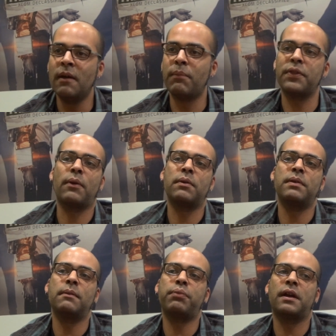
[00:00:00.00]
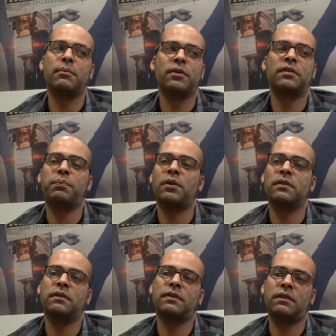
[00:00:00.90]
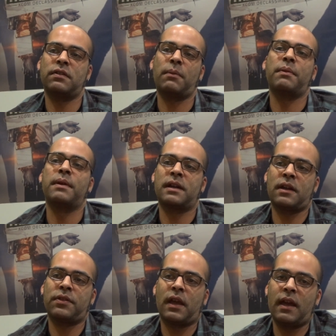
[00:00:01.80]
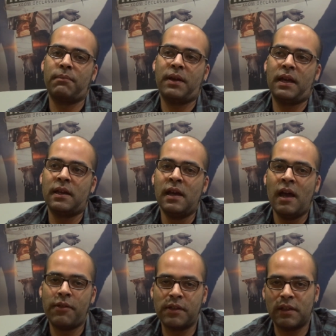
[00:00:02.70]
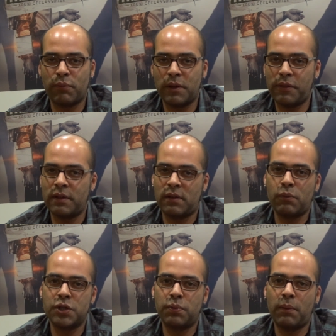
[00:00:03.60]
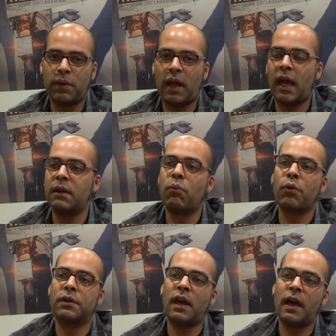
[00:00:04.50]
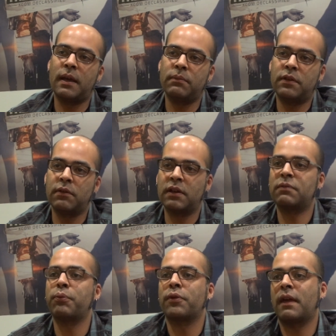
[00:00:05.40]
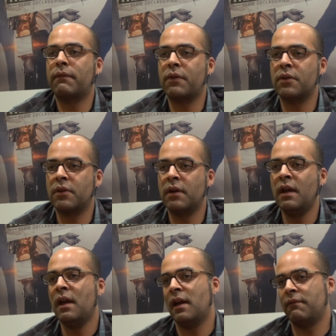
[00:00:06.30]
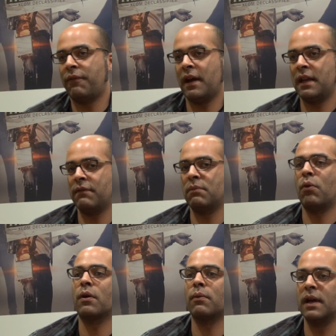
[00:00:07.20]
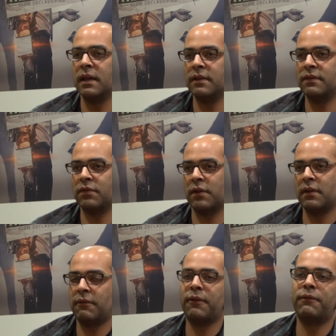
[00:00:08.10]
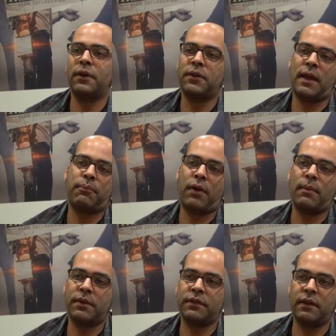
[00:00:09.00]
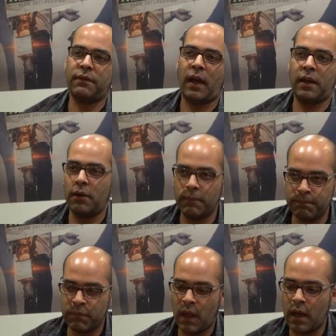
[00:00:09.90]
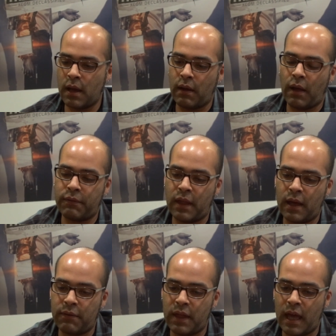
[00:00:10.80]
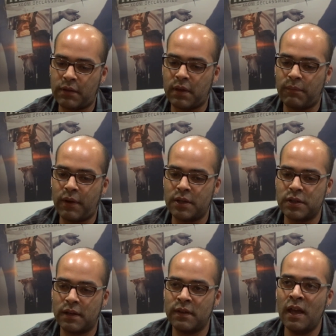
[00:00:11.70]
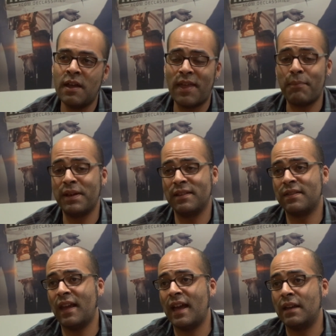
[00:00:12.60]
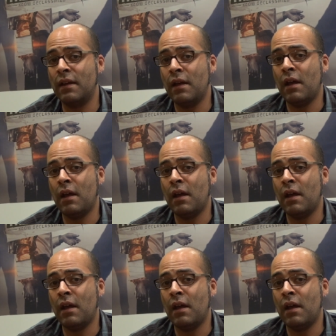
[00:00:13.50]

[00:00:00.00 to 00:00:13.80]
but there would be playable experiences that supplemented out the campaign. I think that's one of the things I wish we would have had more time to explore that further and find even more ways sort of to fulfill on that promise of the XCOM franchise. That being said,